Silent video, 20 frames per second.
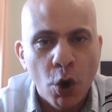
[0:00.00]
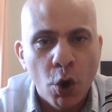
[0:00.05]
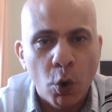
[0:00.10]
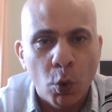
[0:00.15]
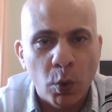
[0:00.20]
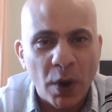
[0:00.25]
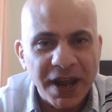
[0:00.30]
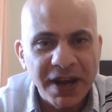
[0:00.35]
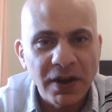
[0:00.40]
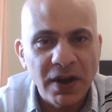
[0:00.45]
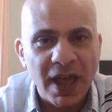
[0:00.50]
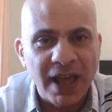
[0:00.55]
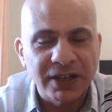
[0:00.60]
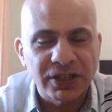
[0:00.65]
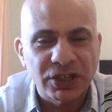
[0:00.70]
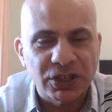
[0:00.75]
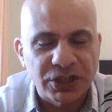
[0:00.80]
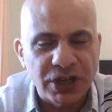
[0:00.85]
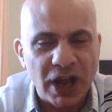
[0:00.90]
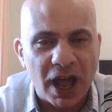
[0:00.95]
When
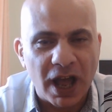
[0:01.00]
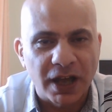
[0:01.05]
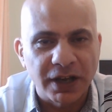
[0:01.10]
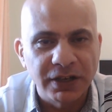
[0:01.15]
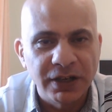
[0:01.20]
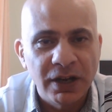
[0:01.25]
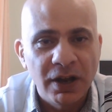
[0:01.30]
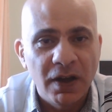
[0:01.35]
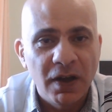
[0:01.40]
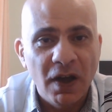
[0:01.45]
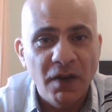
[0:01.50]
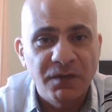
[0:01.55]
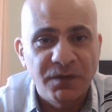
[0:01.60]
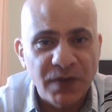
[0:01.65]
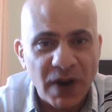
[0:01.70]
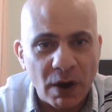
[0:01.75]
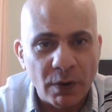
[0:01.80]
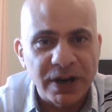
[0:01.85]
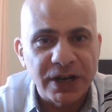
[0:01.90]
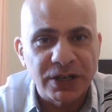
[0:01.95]
that's done, a
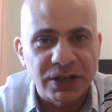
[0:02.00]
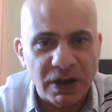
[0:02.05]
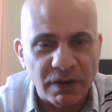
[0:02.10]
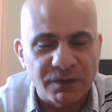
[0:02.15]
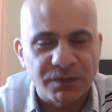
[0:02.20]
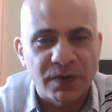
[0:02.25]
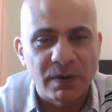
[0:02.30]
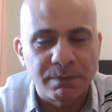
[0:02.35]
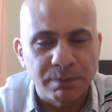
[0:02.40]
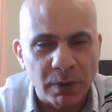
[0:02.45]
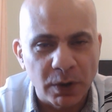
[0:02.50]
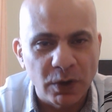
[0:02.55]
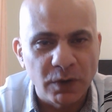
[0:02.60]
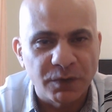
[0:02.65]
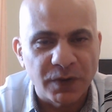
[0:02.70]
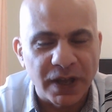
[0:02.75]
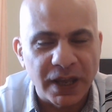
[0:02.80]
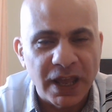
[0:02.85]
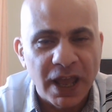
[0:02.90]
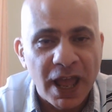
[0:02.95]
very different
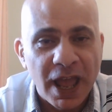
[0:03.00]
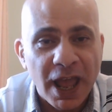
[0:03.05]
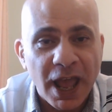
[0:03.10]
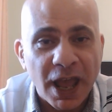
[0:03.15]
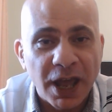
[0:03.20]
movie.